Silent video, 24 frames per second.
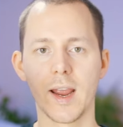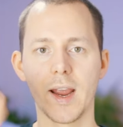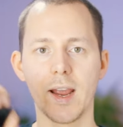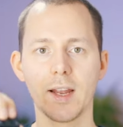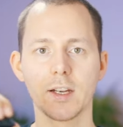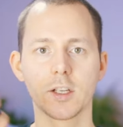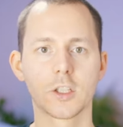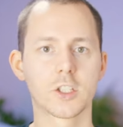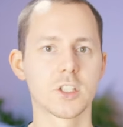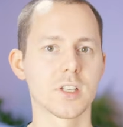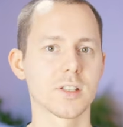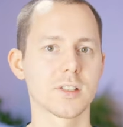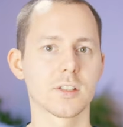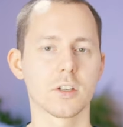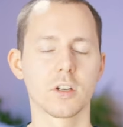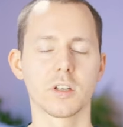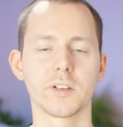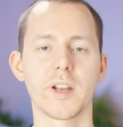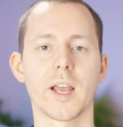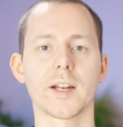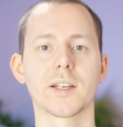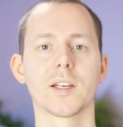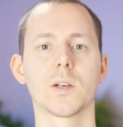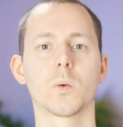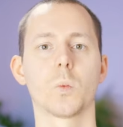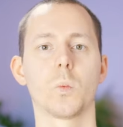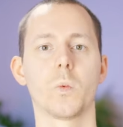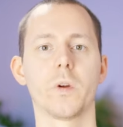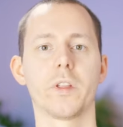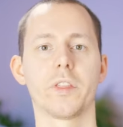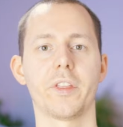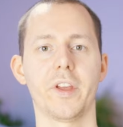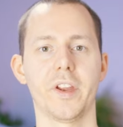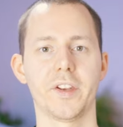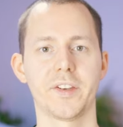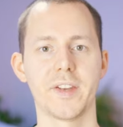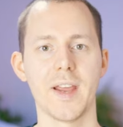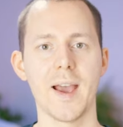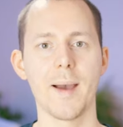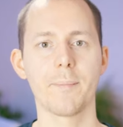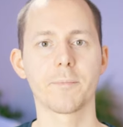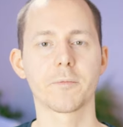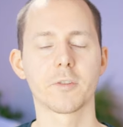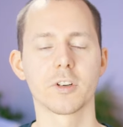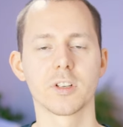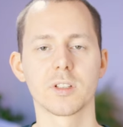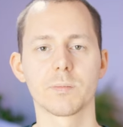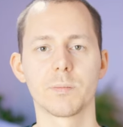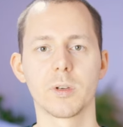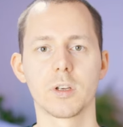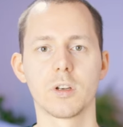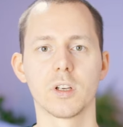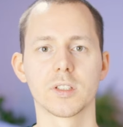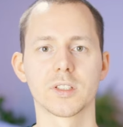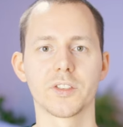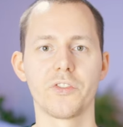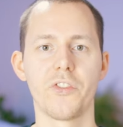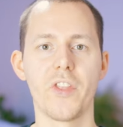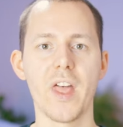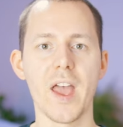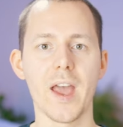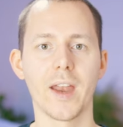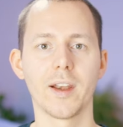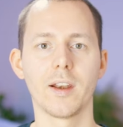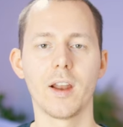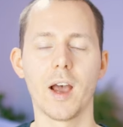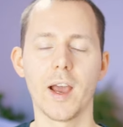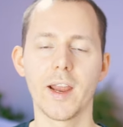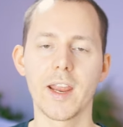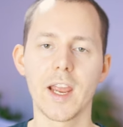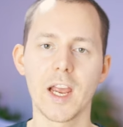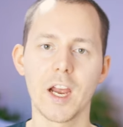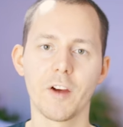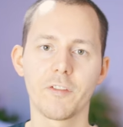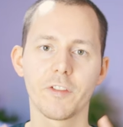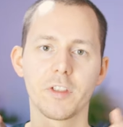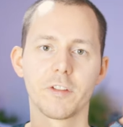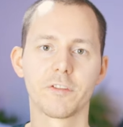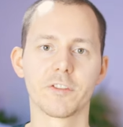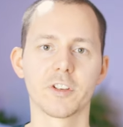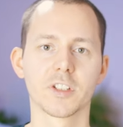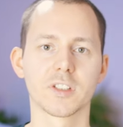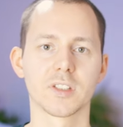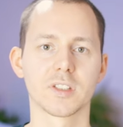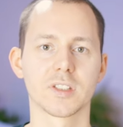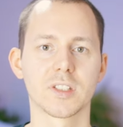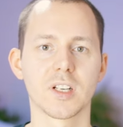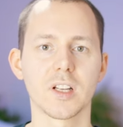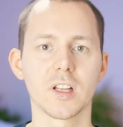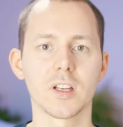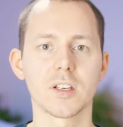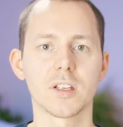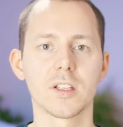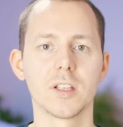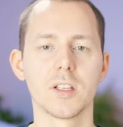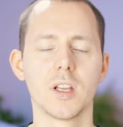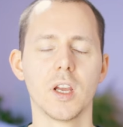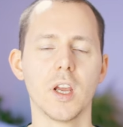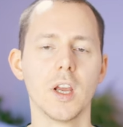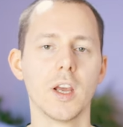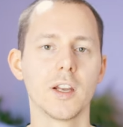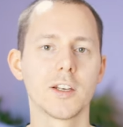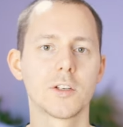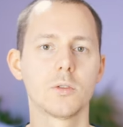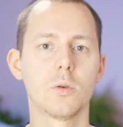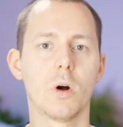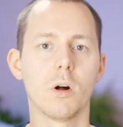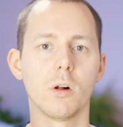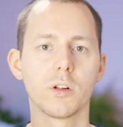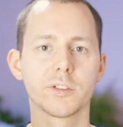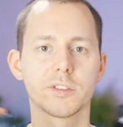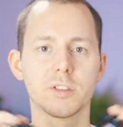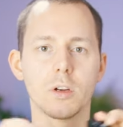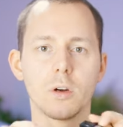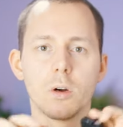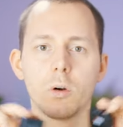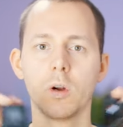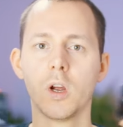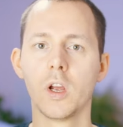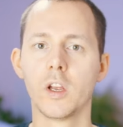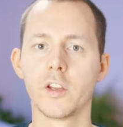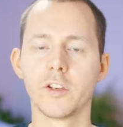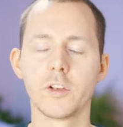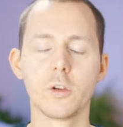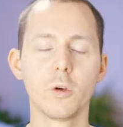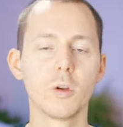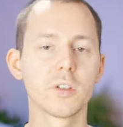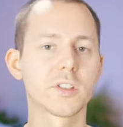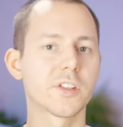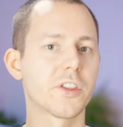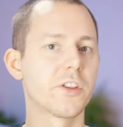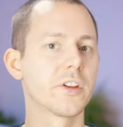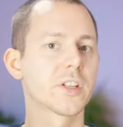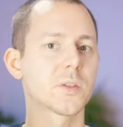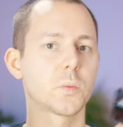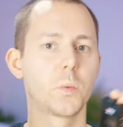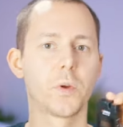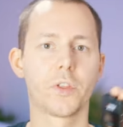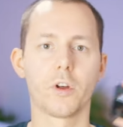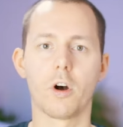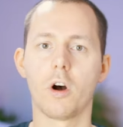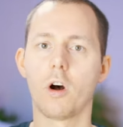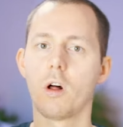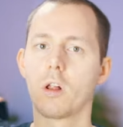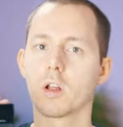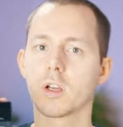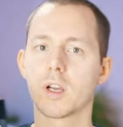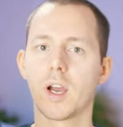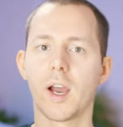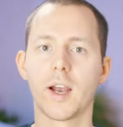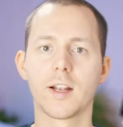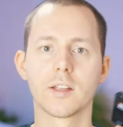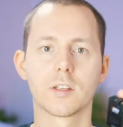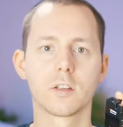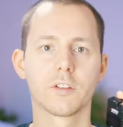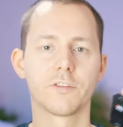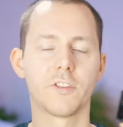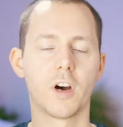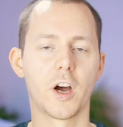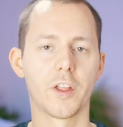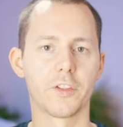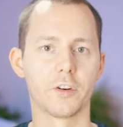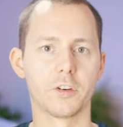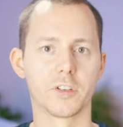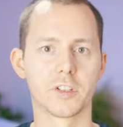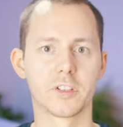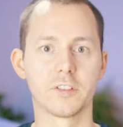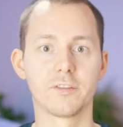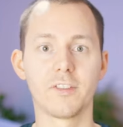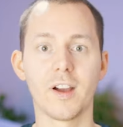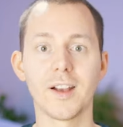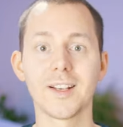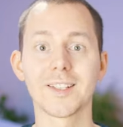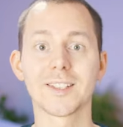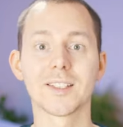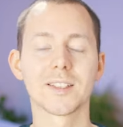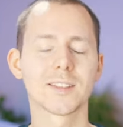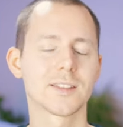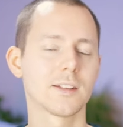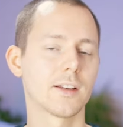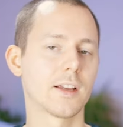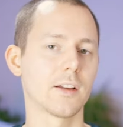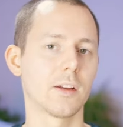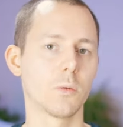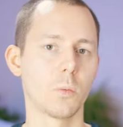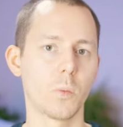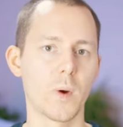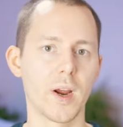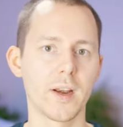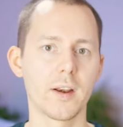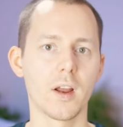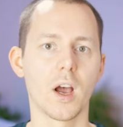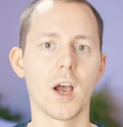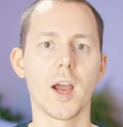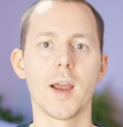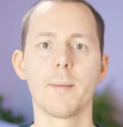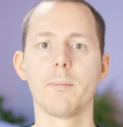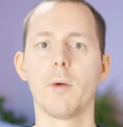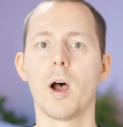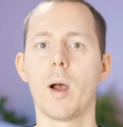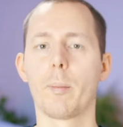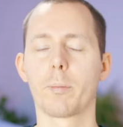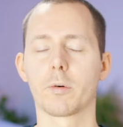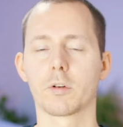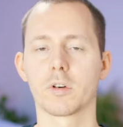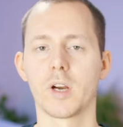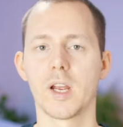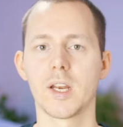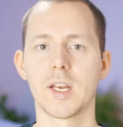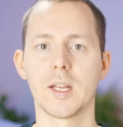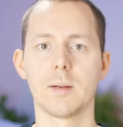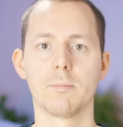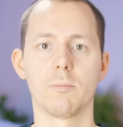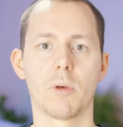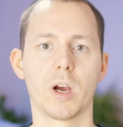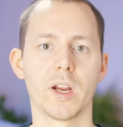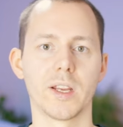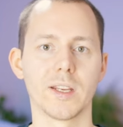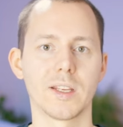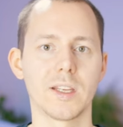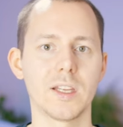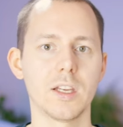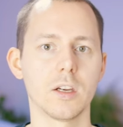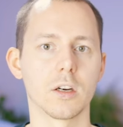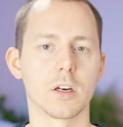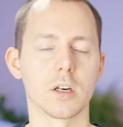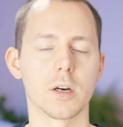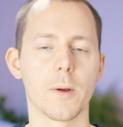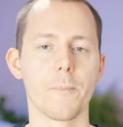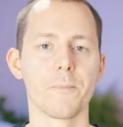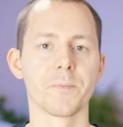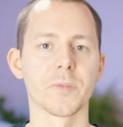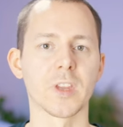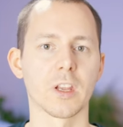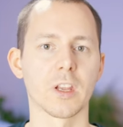and just connect it with adapters because then I have the versatility to also use this with all kinds of other devices when I'm upgrading my gear.